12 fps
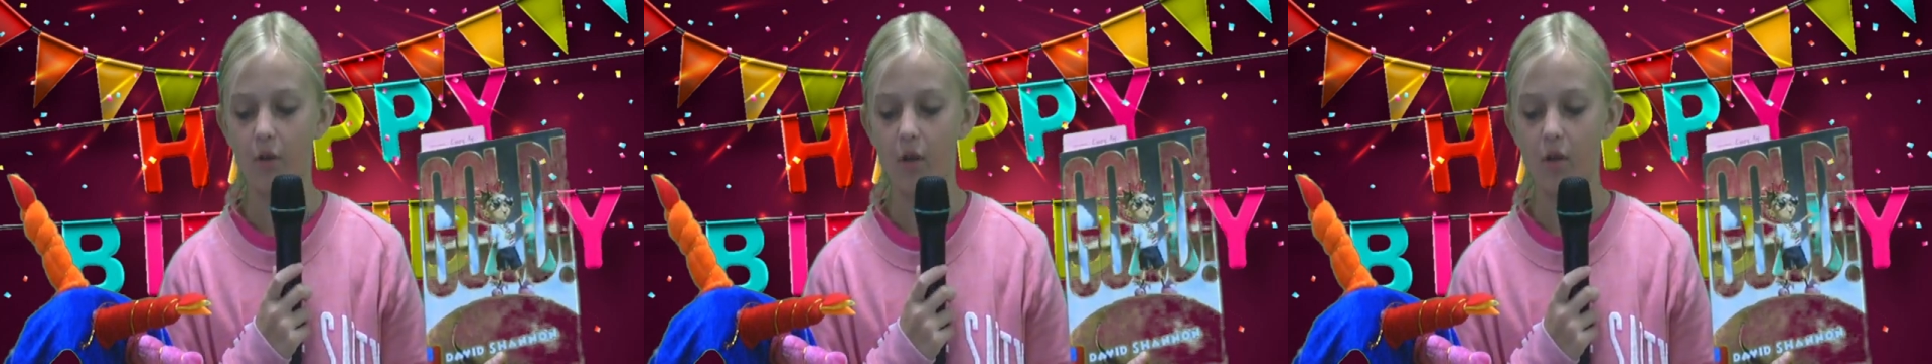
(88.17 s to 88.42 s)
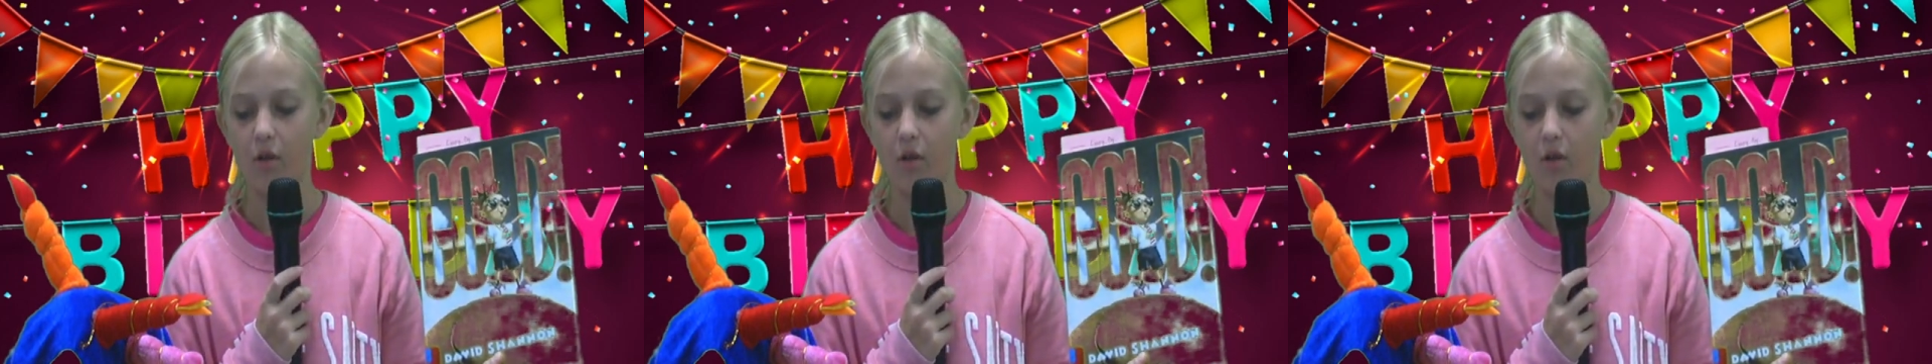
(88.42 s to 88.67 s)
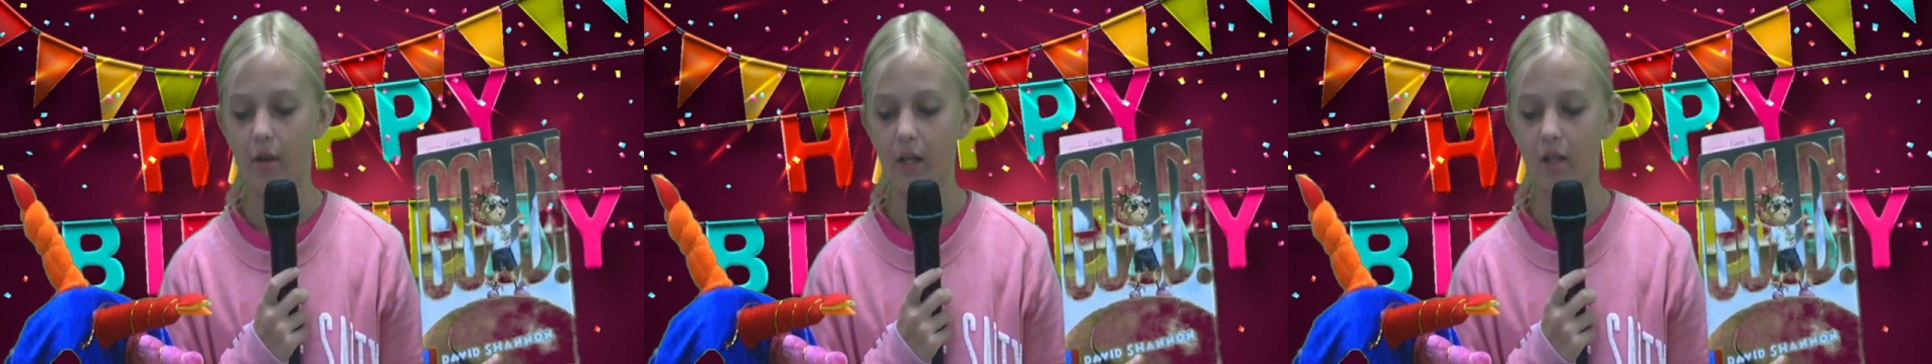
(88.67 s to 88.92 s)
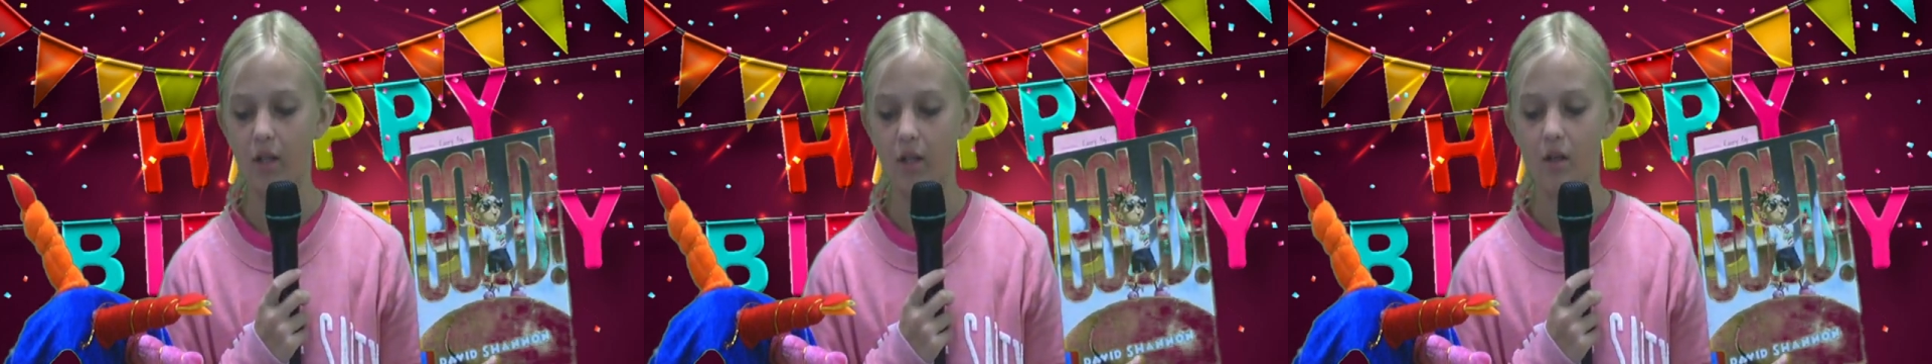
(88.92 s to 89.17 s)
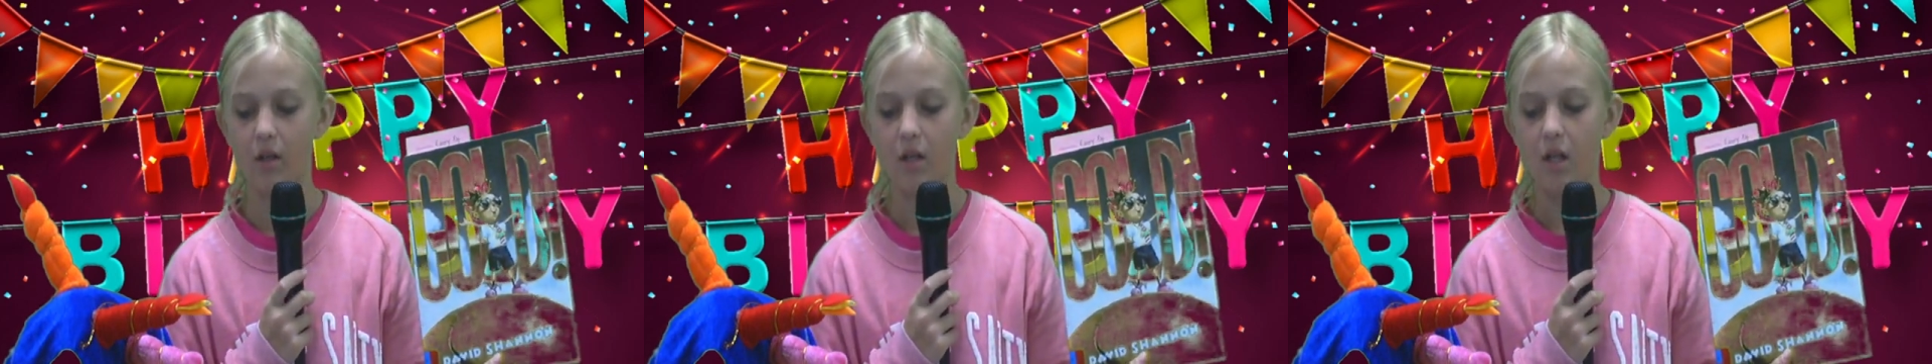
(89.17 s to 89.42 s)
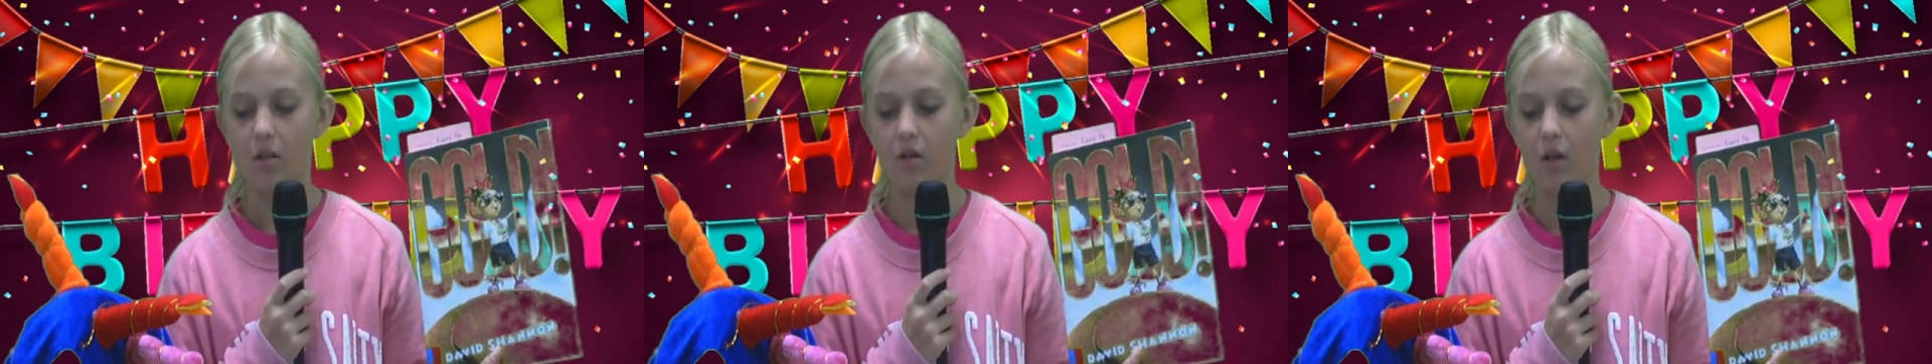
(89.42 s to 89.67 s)
your donation
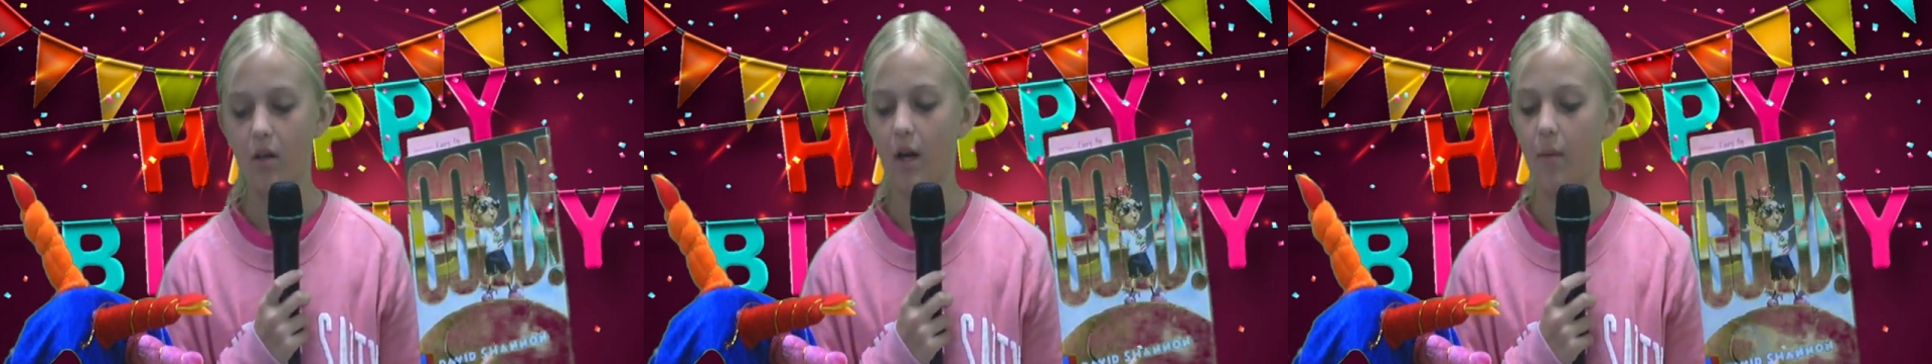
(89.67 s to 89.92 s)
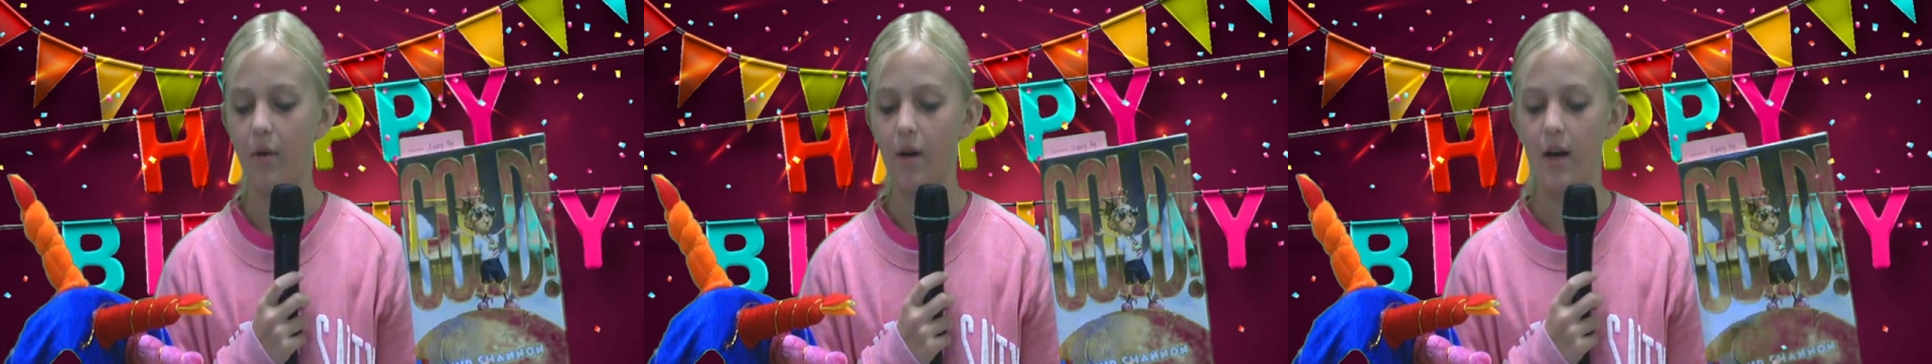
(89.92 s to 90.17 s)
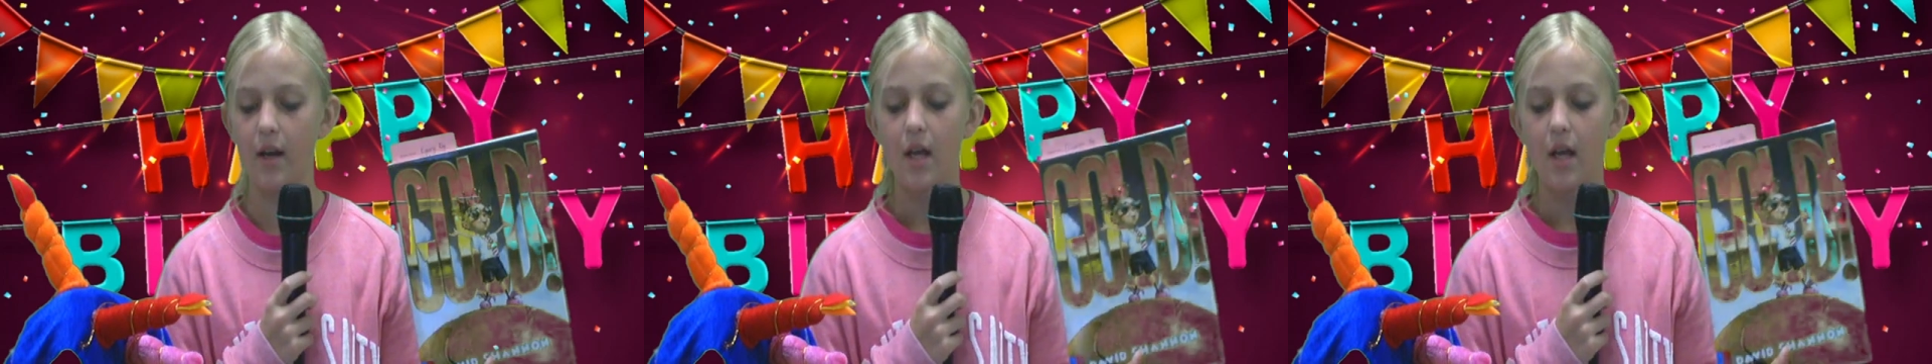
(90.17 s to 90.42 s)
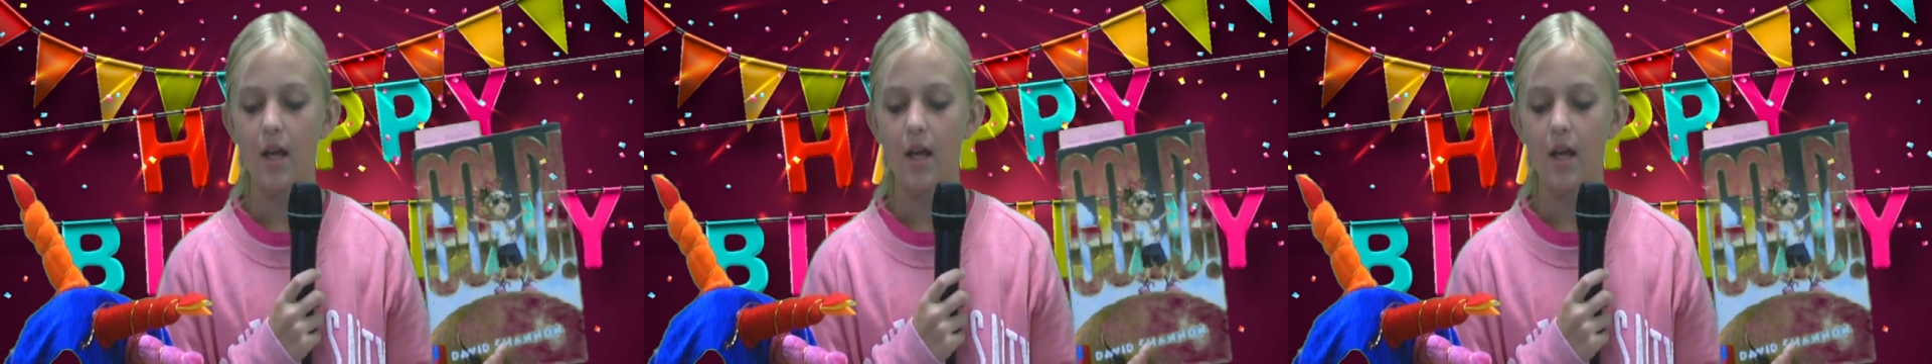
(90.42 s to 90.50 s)
to our library.